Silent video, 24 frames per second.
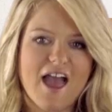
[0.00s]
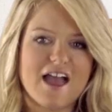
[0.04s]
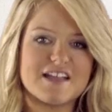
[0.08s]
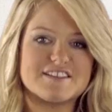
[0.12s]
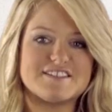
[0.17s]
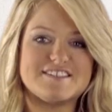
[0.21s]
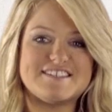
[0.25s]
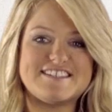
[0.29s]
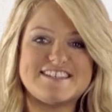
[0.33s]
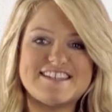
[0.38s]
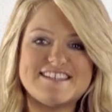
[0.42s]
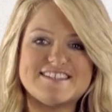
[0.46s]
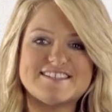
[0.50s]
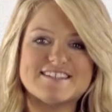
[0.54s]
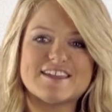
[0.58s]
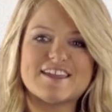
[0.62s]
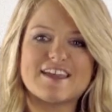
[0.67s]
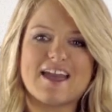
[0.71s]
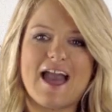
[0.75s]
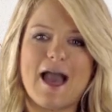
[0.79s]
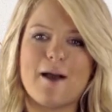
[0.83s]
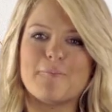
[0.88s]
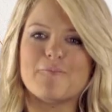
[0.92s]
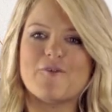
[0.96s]
A
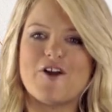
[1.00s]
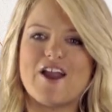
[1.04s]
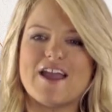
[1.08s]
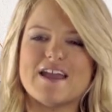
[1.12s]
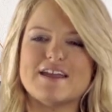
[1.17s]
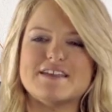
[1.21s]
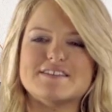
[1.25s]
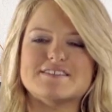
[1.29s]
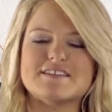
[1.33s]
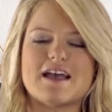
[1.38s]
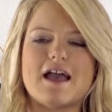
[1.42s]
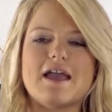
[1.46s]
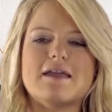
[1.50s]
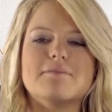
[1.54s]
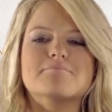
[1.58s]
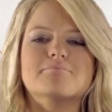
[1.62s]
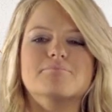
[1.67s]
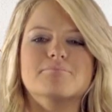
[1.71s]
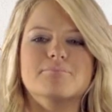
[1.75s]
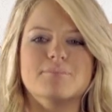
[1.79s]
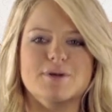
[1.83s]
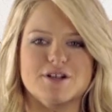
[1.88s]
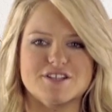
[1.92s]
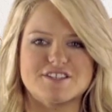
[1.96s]
decent camera is a
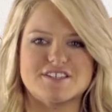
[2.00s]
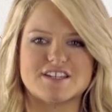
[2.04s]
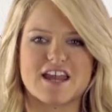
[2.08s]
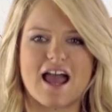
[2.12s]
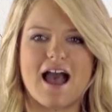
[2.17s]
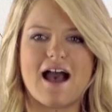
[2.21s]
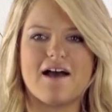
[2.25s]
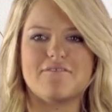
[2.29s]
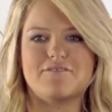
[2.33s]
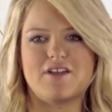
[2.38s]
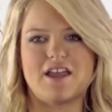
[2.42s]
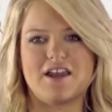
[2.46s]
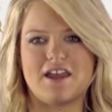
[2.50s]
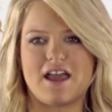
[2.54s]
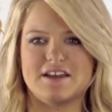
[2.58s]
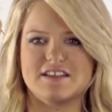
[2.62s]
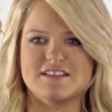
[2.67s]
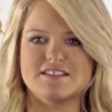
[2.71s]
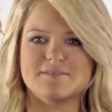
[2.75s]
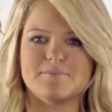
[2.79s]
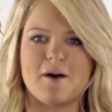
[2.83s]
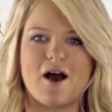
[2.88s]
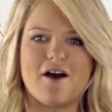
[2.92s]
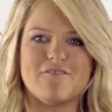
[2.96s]
must-have in any
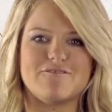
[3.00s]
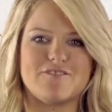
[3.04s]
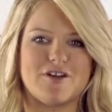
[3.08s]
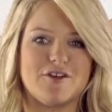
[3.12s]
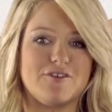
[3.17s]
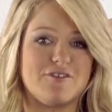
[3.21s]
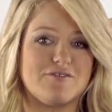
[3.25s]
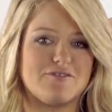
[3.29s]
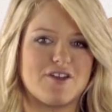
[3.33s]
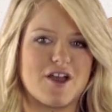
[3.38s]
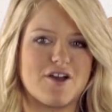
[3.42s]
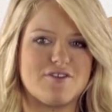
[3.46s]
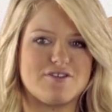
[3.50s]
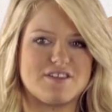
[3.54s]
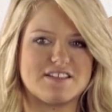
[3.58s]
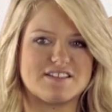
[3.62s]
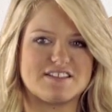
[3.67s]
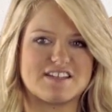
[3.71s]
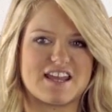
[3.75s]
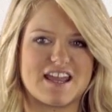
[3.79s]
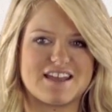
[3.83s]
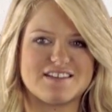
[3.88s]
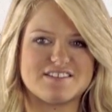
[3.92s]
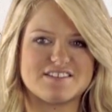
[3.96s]
smartphone of note
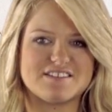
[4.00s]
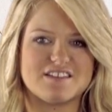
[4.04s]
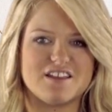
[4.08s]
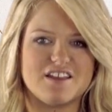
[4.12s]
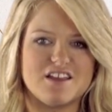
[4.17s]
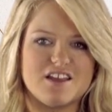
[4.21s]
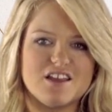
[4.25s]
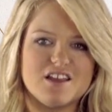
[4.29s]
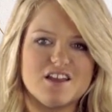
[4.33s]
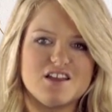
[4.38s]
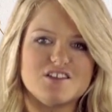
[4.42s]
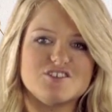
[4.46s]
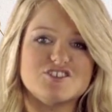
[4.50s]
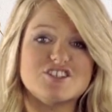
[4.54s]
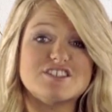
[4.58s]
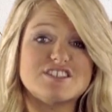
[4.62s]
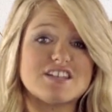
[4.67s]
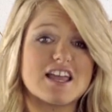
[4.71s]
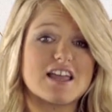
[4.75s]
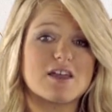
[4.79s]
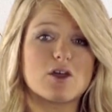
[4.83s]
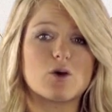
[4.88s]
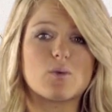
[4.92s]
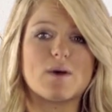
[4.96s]
these days. Just
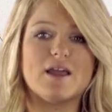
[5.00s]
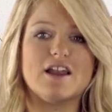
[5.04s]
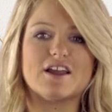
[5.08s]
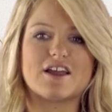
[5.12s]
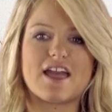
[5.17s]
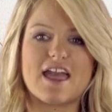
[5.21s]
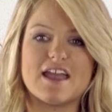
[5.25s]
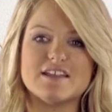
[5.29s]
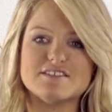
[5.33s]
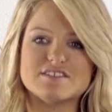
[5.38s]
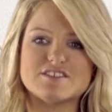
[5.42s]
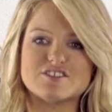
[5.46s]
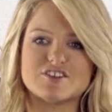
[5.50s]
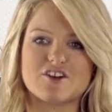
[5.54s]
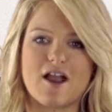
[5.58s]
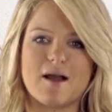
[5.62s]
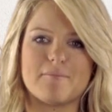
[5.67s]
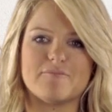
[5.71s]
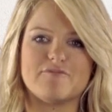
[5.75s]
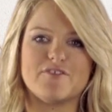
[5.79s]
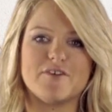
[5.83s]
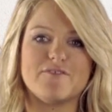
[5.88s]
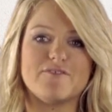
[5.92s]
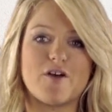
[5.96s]
take a quick look at
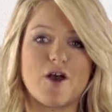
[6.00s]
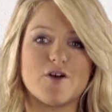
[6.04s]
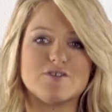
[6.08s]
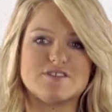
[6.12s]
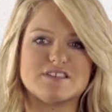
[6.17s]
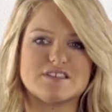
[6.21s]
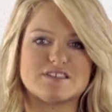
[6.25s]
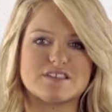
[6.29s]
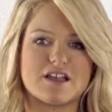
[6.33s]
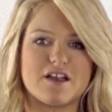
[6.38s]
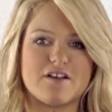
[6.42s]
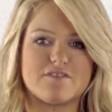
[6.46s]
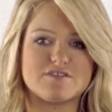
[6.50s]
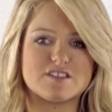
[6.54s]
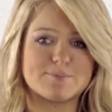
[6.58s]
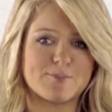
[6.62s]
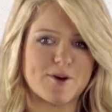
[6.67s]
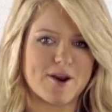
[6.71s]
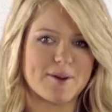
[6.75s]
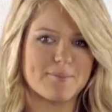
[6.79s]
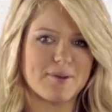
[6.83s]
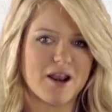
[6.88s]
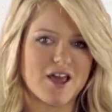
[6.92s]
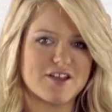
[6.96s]
Instagram for photos of
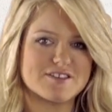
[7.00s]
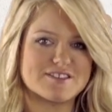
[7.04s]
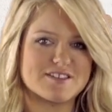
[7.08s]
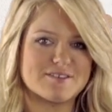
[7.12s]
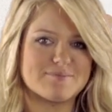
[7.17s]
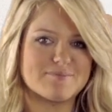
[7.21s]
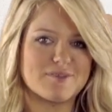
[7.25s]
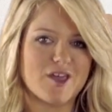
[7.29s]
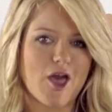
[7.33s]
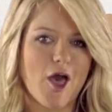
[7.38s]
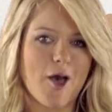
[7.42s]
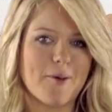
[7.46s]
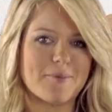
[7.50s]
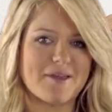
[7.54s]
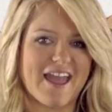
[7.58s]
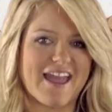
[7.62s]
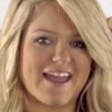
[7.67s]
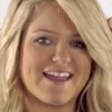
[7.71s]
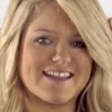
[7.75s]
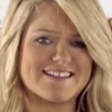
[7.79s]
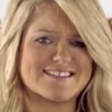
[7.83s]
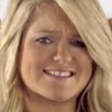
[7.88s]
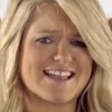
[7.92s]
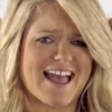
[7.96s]
spring blossom,
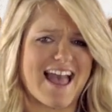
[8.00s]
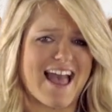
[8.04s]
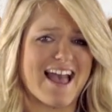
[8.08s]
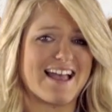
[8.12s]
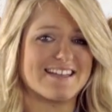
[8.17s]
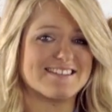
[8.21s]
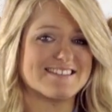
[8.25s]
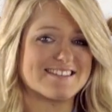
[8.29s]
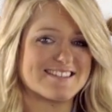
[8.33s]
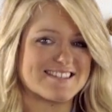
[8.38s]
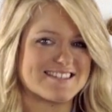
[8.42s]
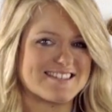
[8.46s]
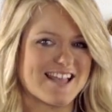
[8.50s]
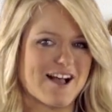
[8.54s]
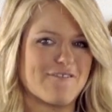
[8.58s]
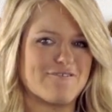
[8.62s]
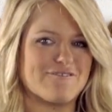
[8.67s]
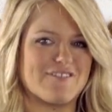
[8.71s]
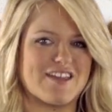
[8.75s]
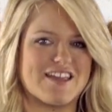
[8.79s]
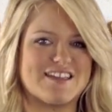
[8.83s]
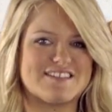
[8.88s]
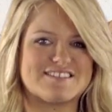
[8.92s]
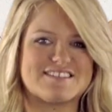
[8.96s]
cupcakes and
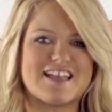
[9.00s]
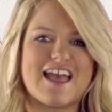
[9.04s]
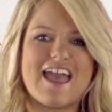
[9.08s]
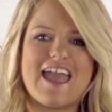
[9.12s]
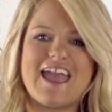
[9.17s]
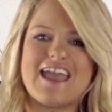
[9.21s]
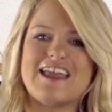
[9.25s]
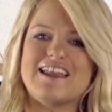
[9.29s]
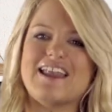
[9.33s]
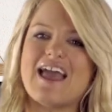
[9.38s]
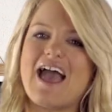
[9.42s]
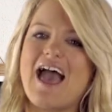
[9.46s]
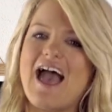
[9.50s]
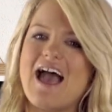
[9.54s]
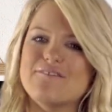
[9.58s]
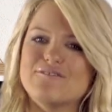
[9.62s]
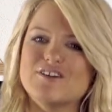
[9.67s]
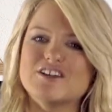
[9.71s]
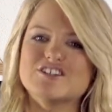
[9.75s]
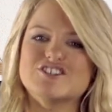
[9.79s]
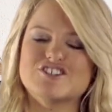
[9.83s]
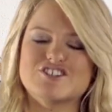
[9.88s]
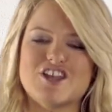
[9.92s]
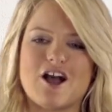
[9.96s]
selfies in
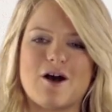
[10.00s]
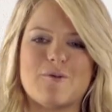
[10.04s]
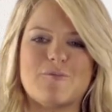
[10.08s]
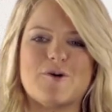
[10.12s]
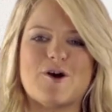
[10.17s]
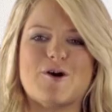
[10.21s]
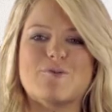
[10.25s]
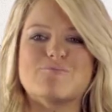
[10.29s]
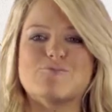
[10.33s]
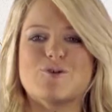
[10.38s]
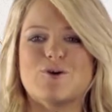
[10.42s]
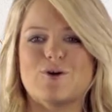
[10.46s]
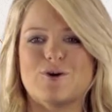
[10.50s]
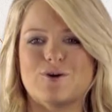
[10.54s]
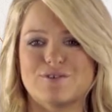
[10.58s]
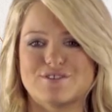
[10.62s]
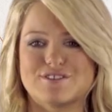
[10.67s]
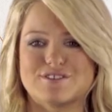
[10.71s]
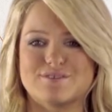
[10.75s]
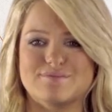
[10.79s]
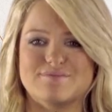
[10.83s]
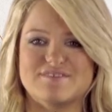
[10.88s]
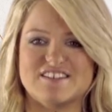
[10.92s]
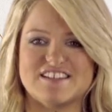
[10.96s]
ever sharper and more
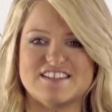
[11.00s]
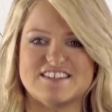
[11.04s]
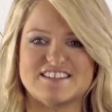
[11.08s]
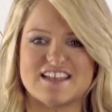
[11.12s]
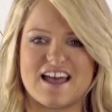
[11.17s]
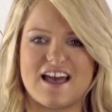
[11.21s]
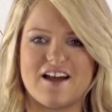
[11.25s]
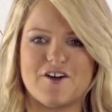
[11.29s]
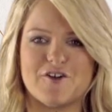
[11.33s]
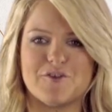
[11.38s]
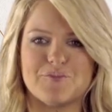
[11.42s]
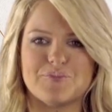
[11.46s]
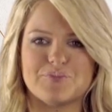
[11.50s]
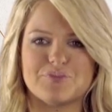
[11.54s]
awesome detail.